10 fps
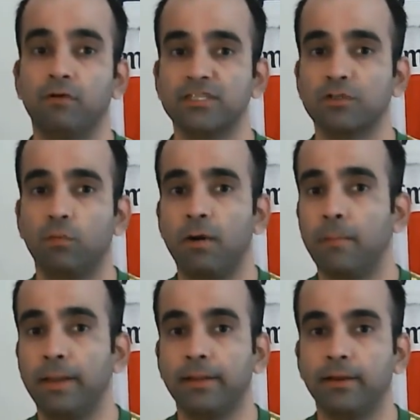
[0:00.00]
first Copa
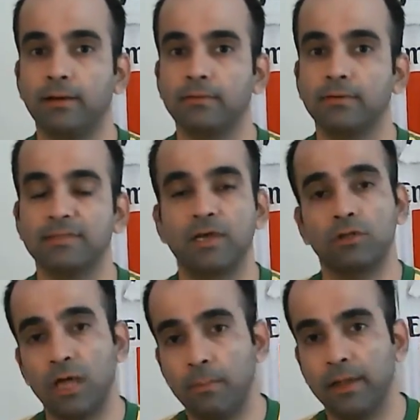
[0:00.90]
America, the
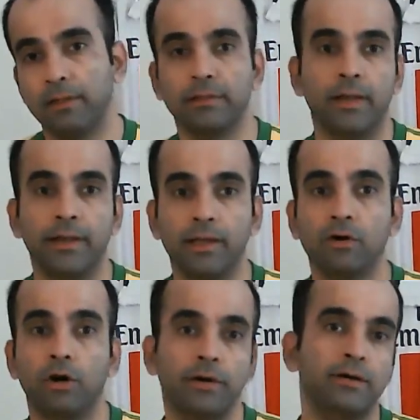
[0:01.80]
South American
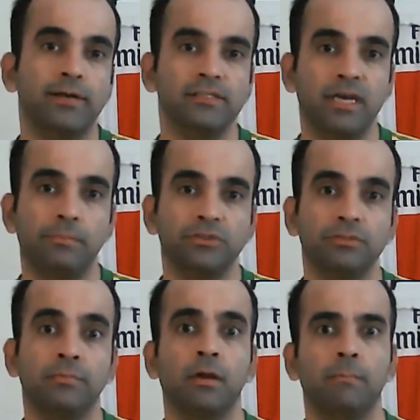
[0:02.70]
Intercontinental
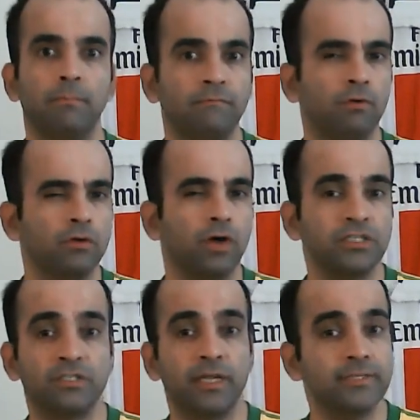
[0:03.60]
Championship, before the
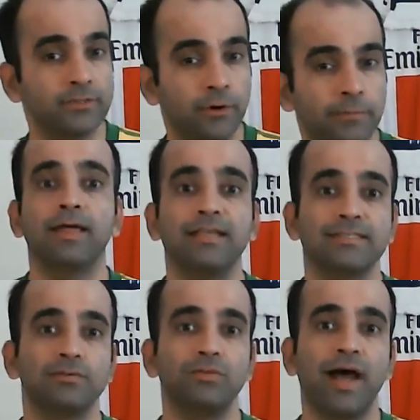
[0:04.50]
Argentines could? The
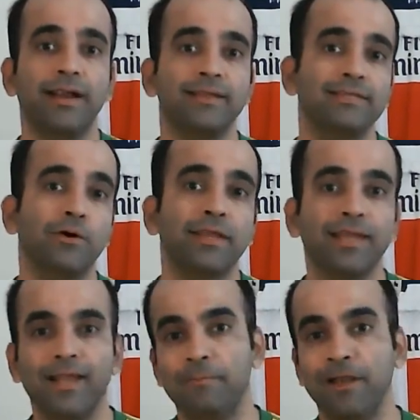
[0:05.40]
answer to that is our
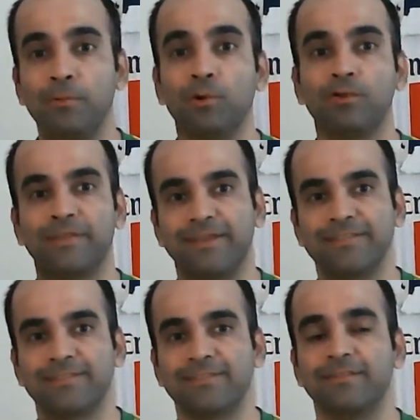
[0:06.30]
key element numero
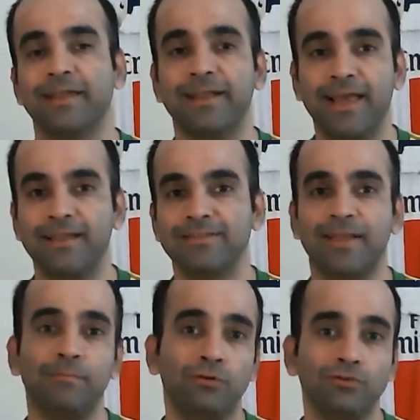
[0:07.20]
tres, the Italians
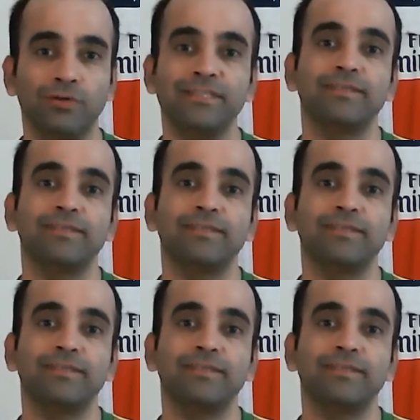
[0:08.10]
and Portuguese